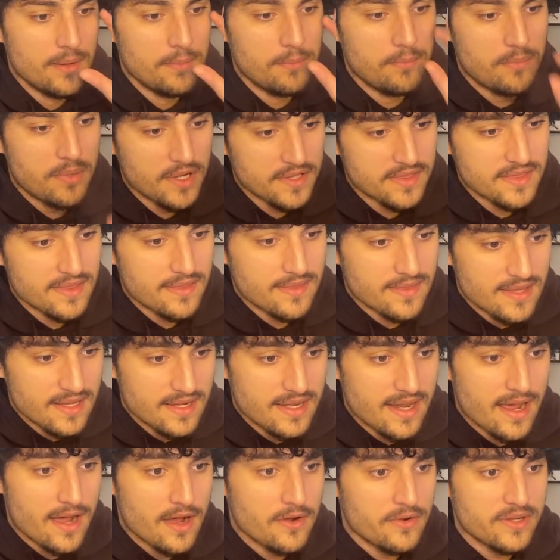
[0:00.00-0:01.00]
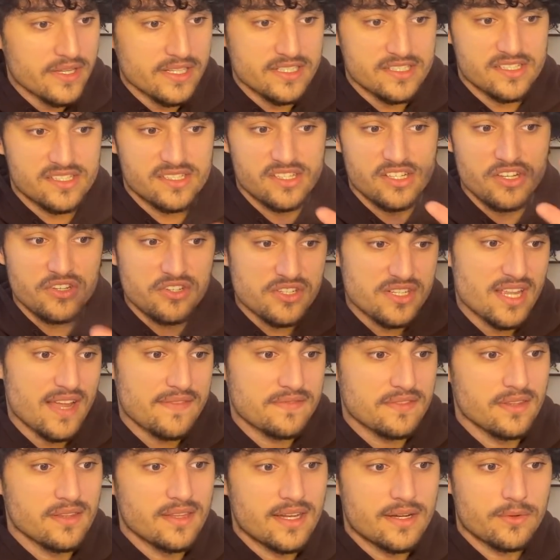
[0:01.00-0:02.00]
But the thing now is you just
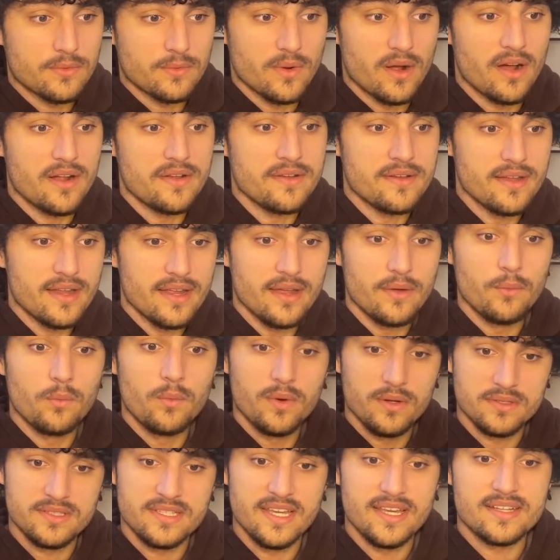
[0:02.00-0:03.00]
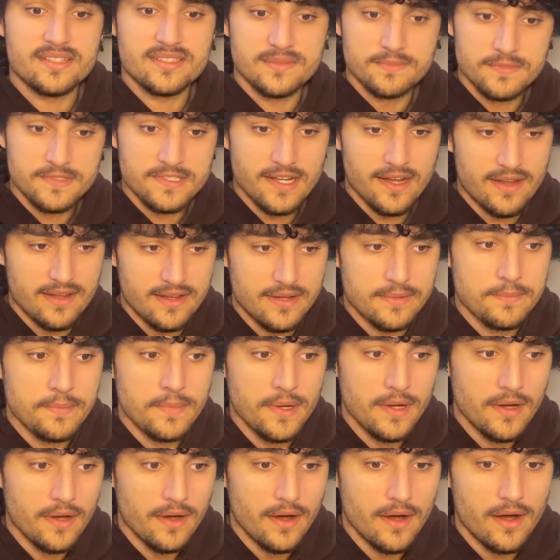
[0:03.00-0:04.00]
have to let it run. It will take some
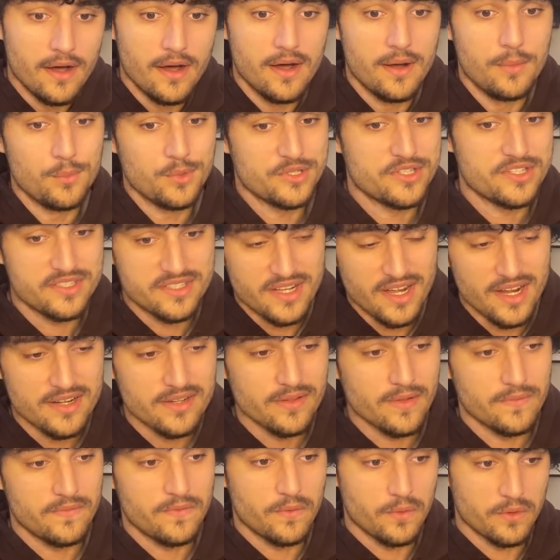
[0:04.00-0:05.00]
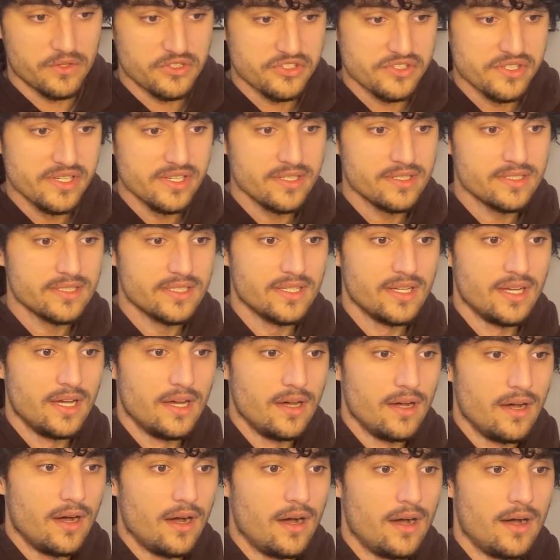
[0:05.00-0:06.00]
time, which is kind of unfortunate.
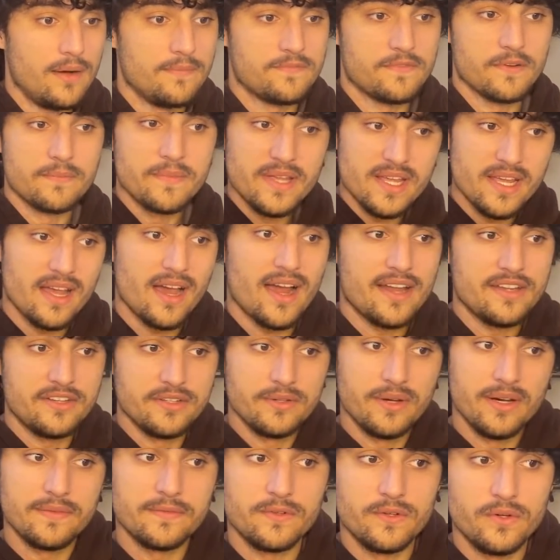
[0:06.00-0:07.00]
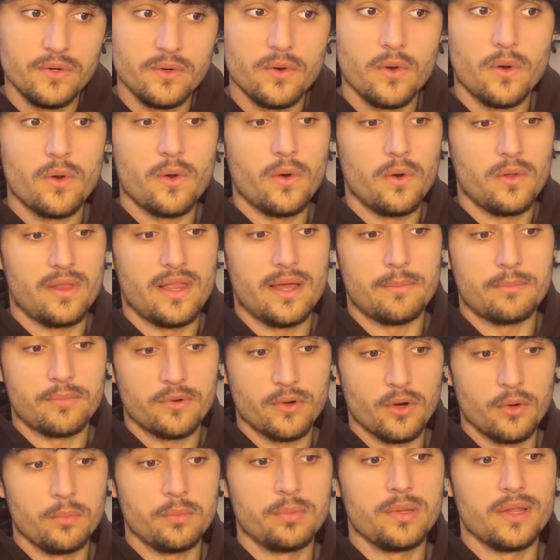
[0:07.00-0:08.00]
For me, I do have Google Colab
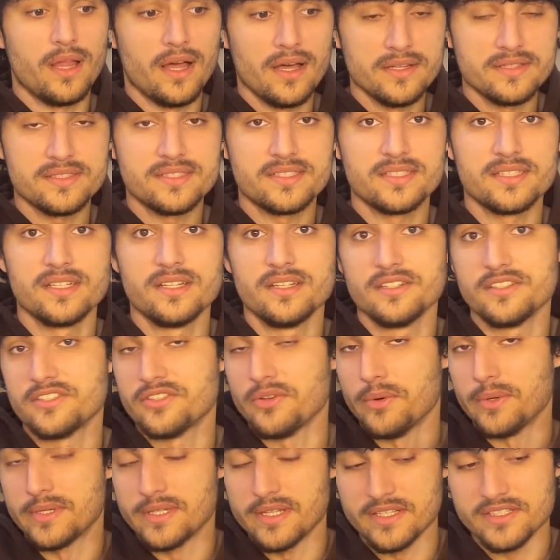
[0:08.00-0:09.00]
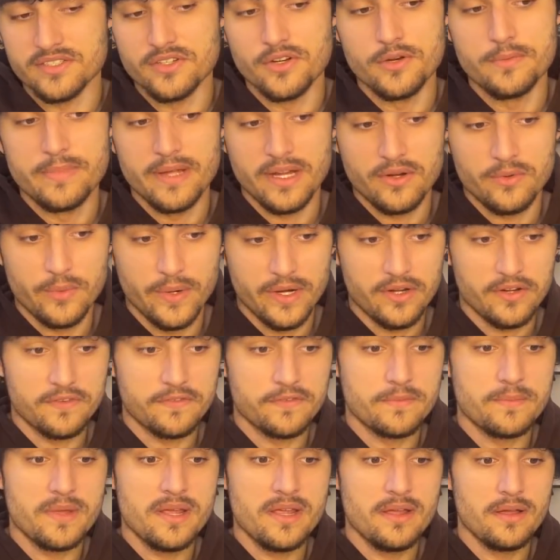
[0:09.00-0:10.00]
Pro Plus, so it does go a bit quicker
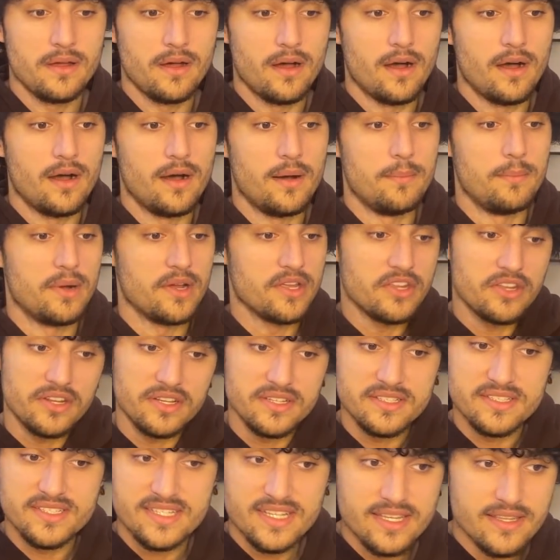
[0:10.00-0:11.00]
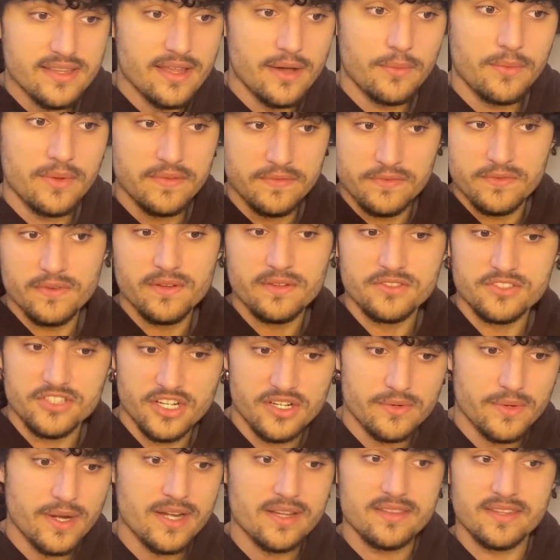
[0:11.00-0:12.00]
for me. But you can see that we've
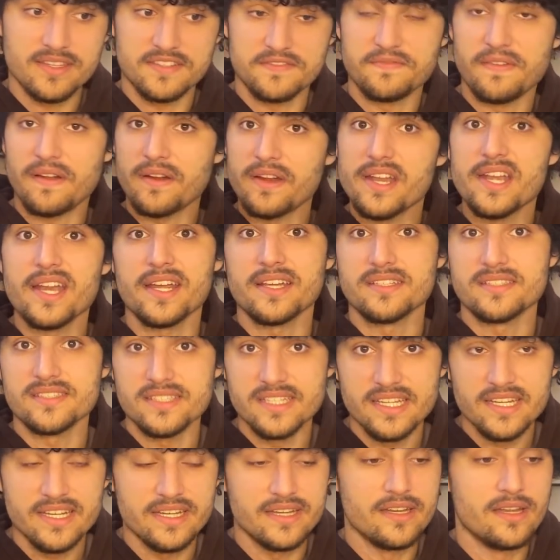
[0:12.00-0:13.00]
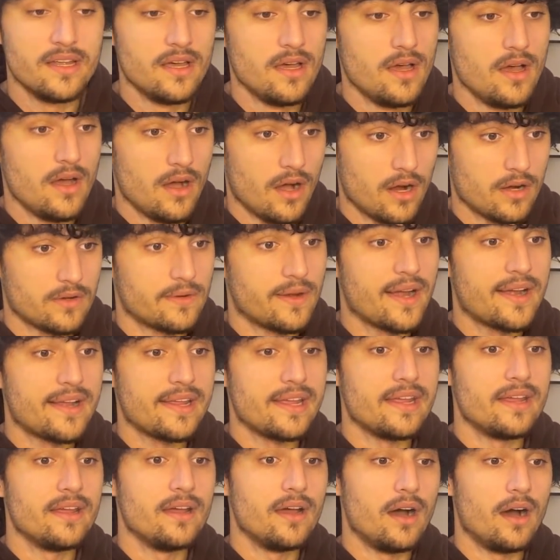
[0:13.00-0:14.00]
generated this very nice scene
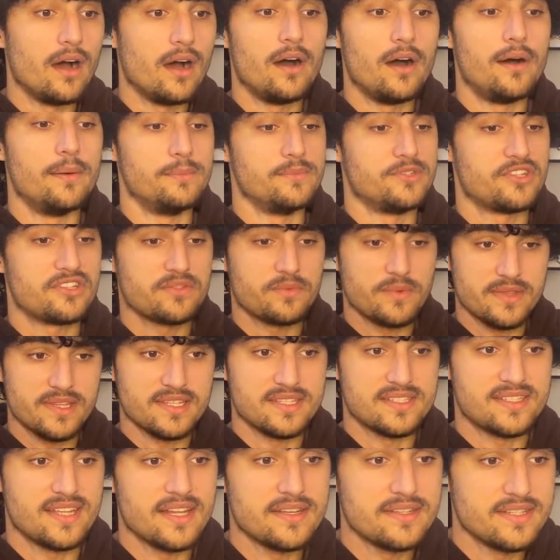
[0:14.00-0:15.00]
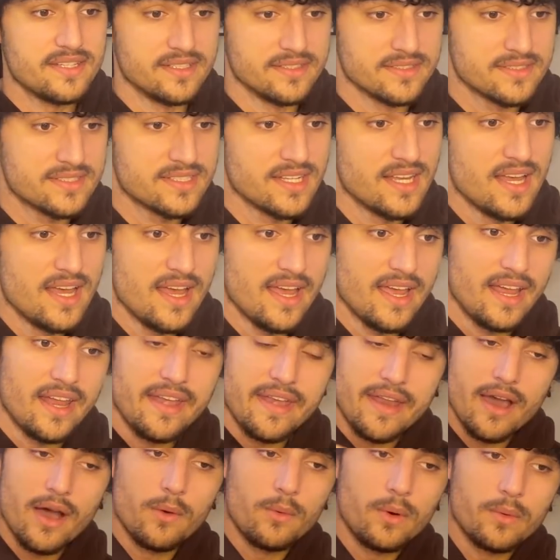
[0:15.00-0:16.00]
already, just with the sentence. And
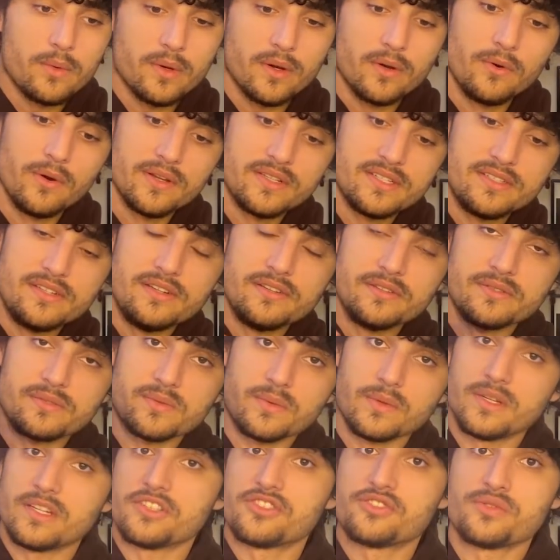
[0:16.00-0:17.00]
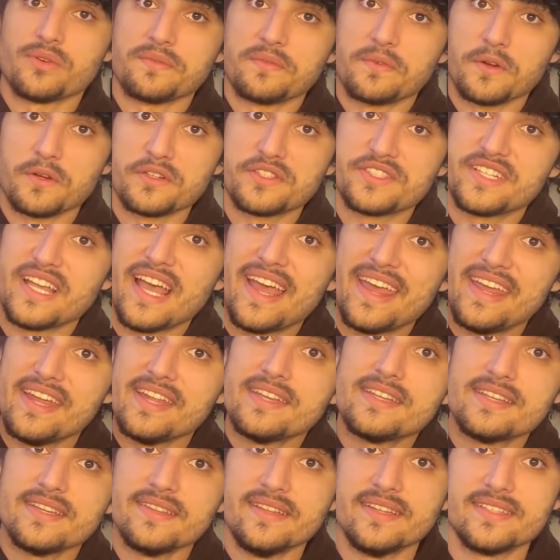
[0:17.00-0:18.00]
now what we're going to do is we're going to traverse
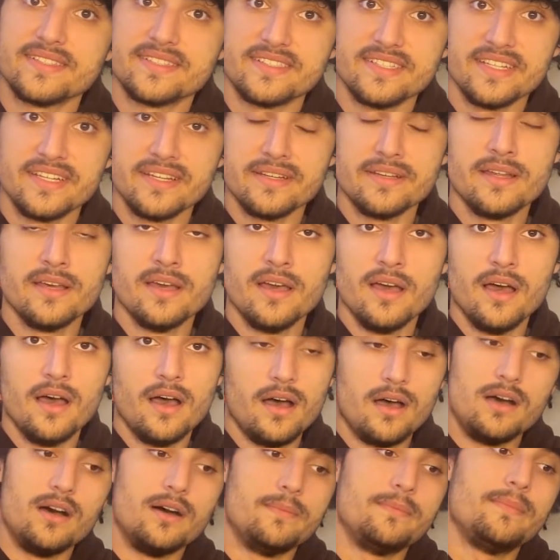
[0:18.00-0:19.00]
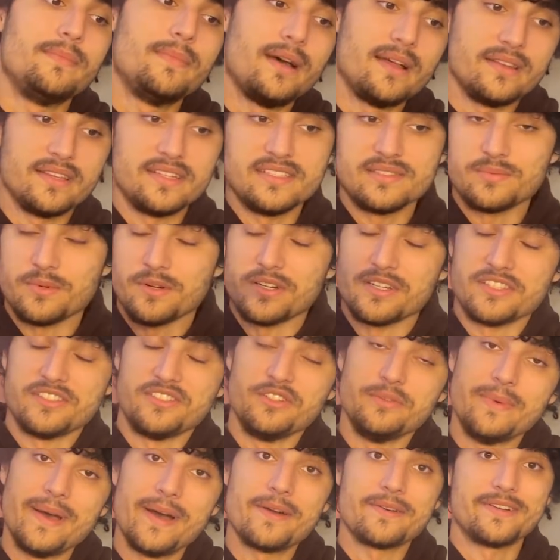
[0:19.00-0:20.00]
into this scene. At least we're going to
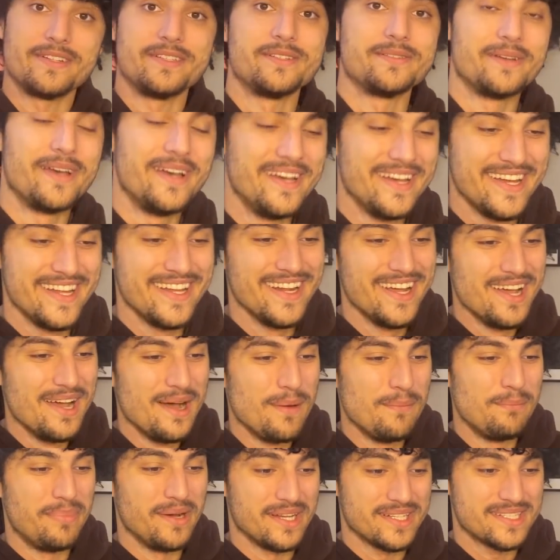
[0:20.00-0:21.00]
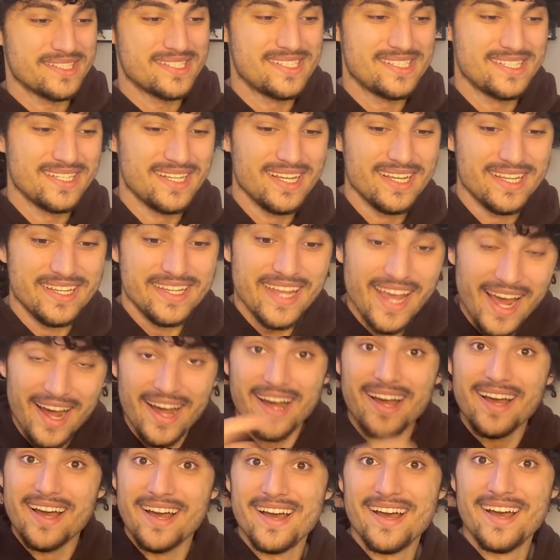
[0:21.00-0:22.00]
zoom out into it. But yeah,
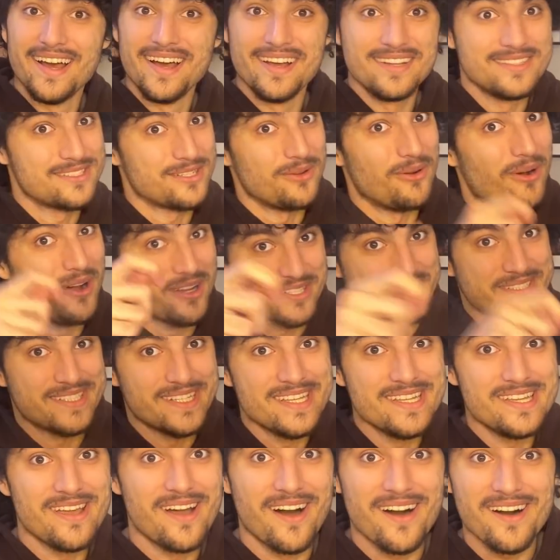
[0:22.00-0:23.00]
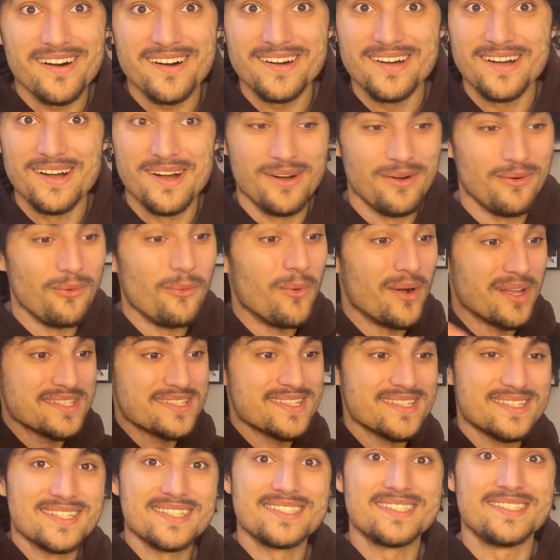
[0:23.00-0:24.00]
so I'll see y'all once
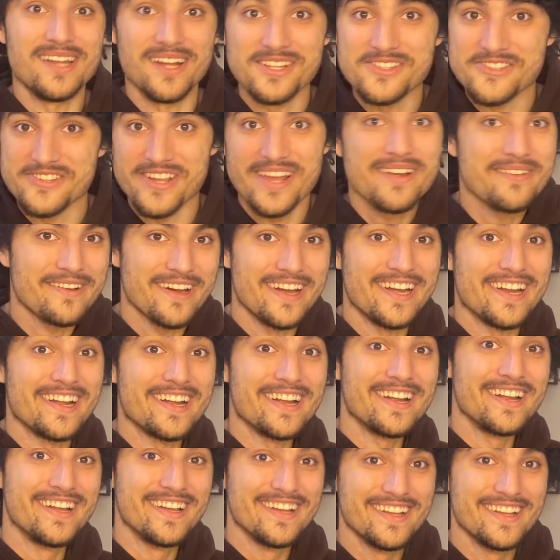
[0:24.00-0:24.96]
this is done generating.